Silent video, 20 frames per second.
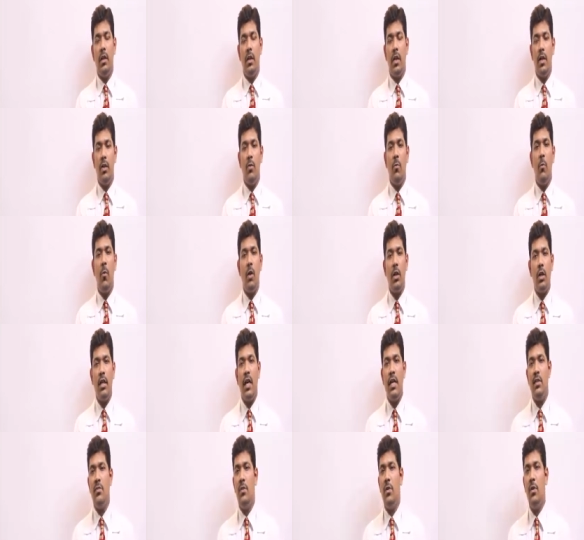Now the water
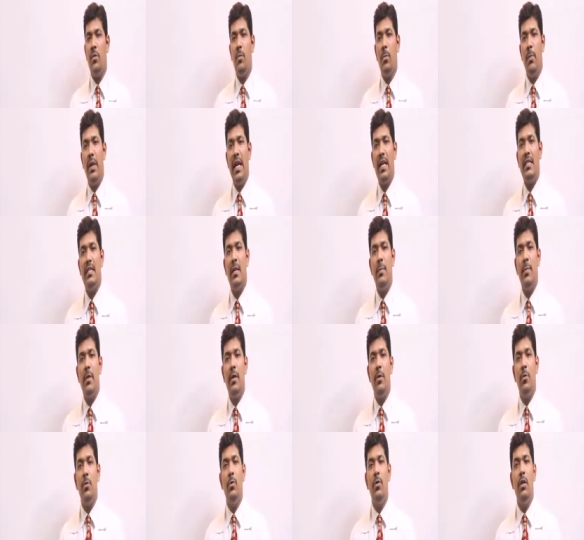as we know breaks up
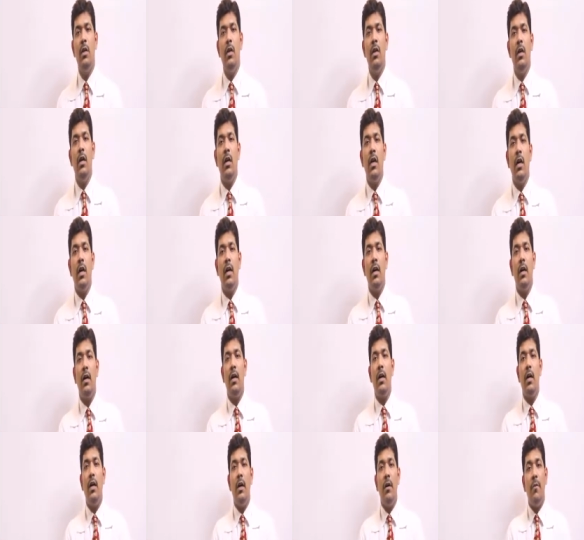into
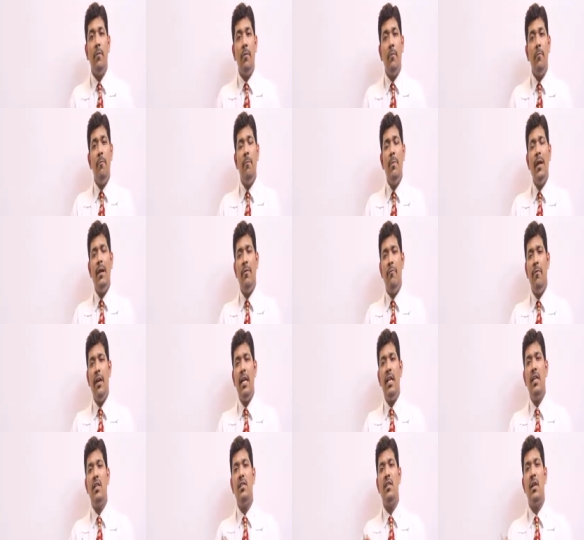uh, a
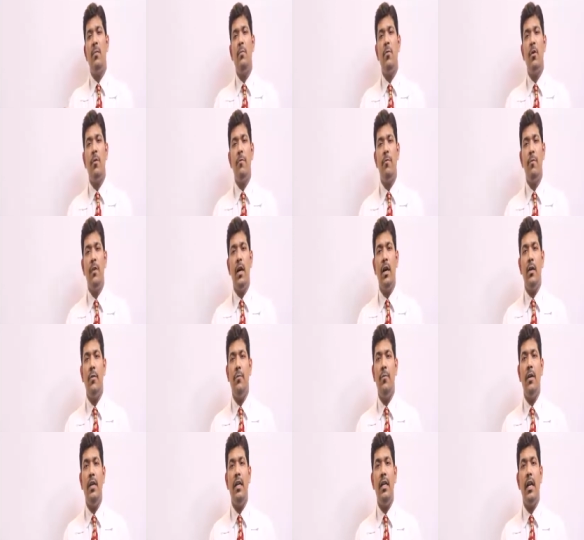various number of uh,
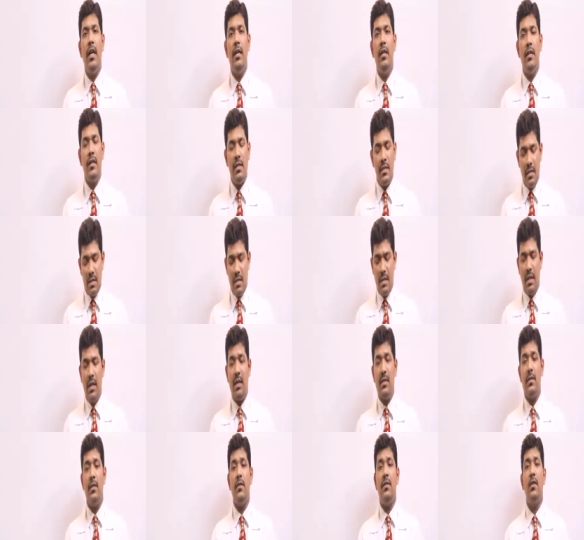free radicals
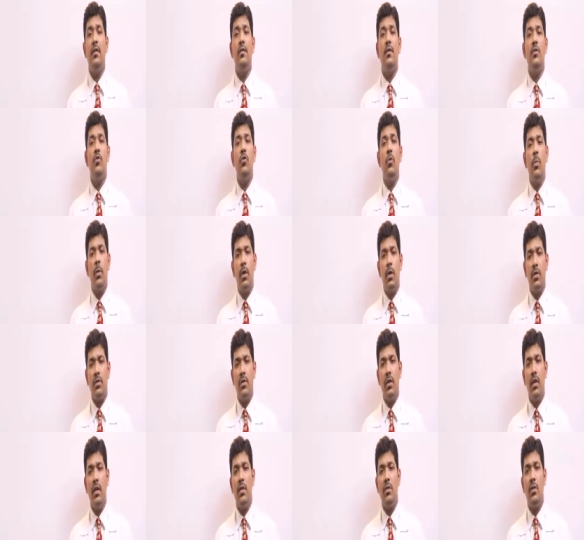uh, such as the
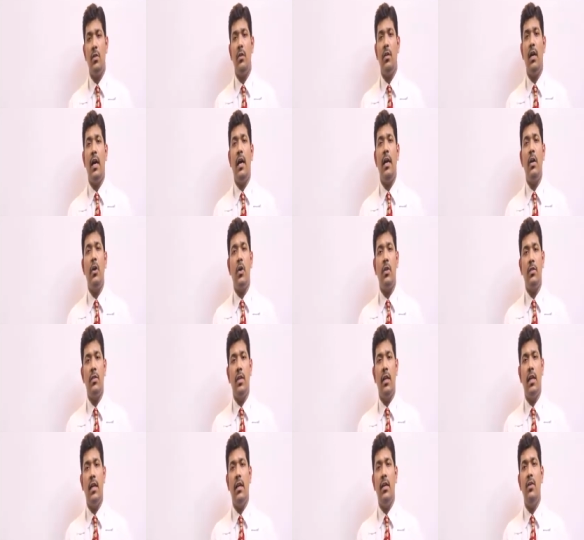superoxides or the
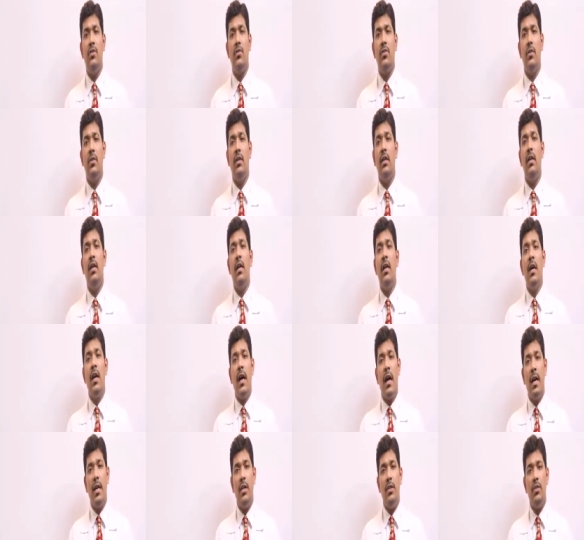hydroxyl ions or the
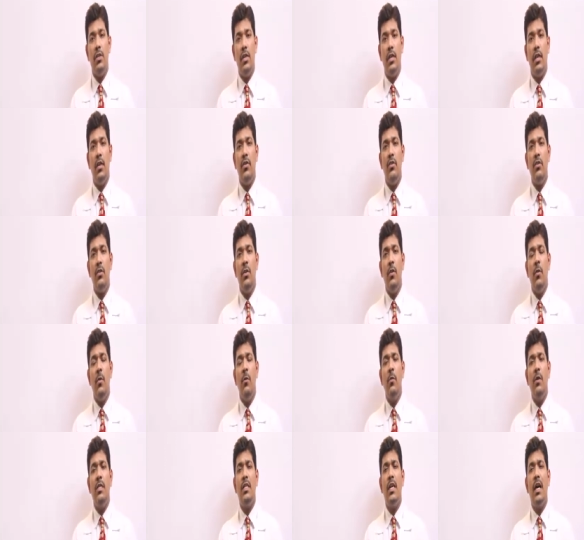hydrogen ions
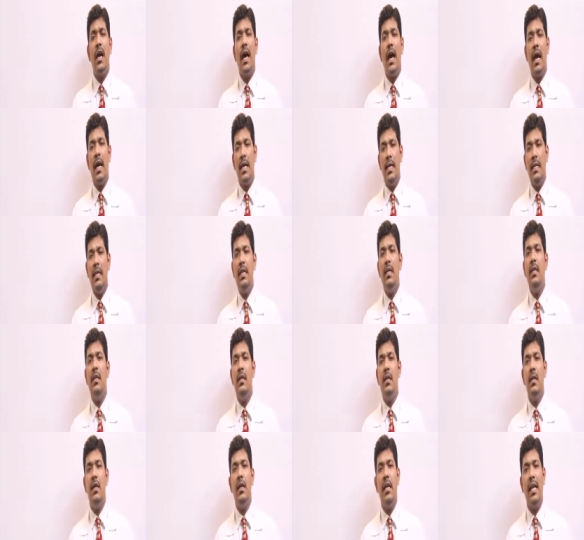which are
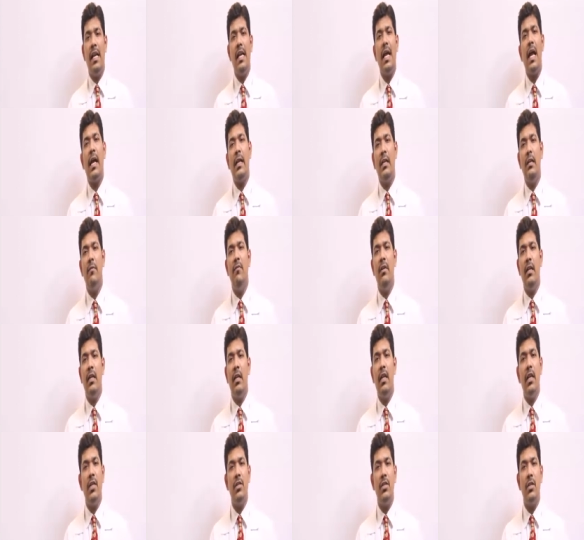highly reactive in
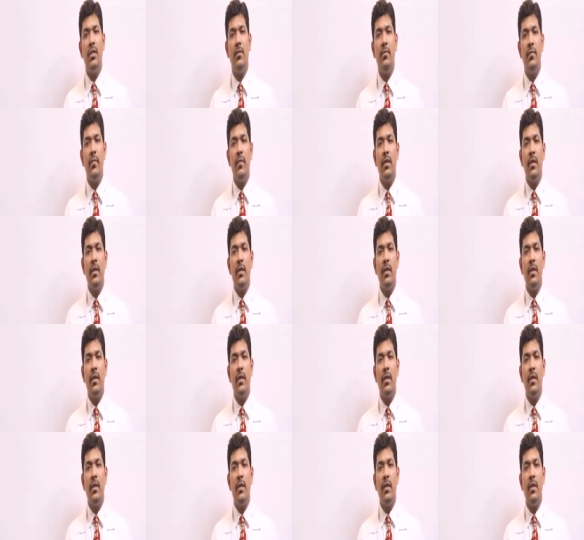nature